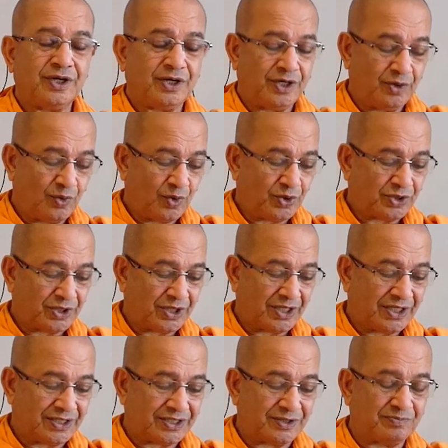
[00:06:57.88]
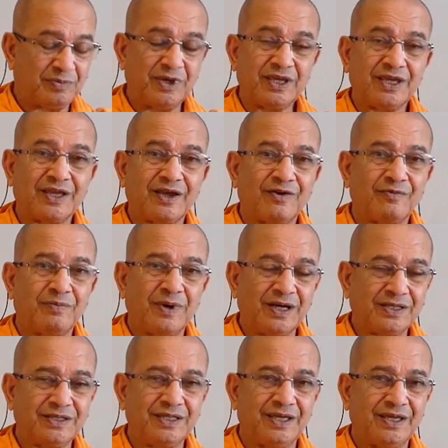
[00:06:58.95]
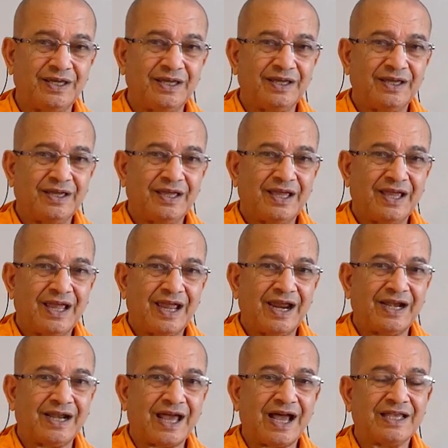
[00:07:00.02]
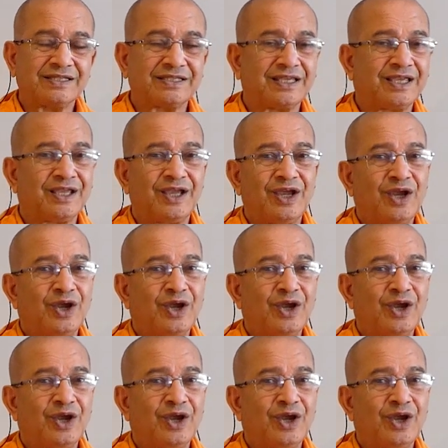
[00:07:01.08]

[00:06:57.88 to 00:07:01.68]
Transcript: Devotion is speaking of bhakti and asking,